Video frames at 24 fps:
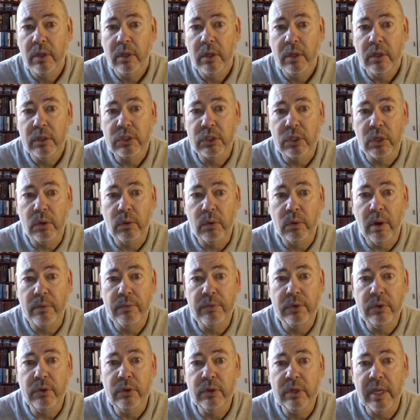So a
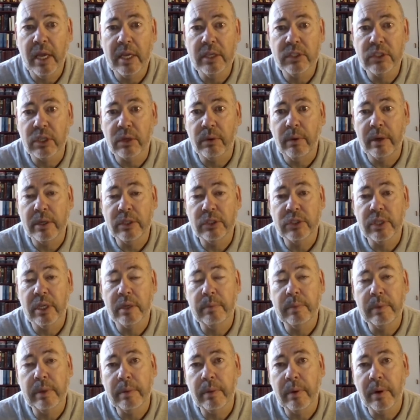few days ago I said
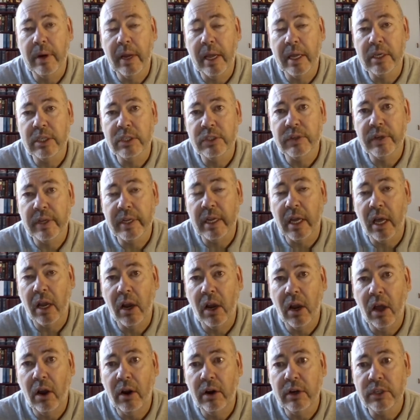we were entering a
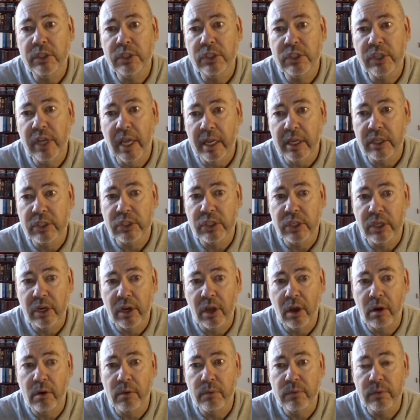large section
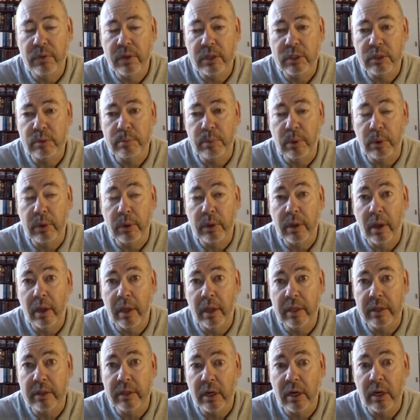of this book
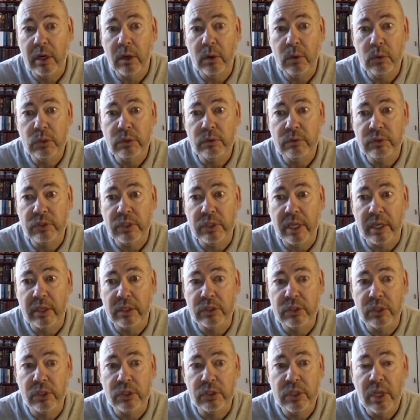in the close of
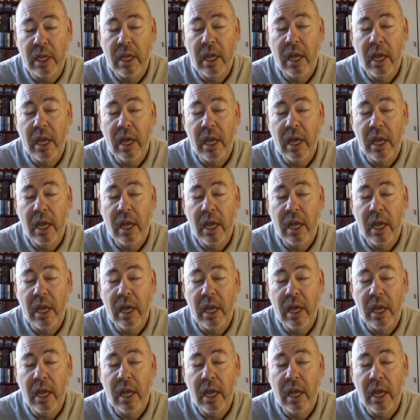Genesis,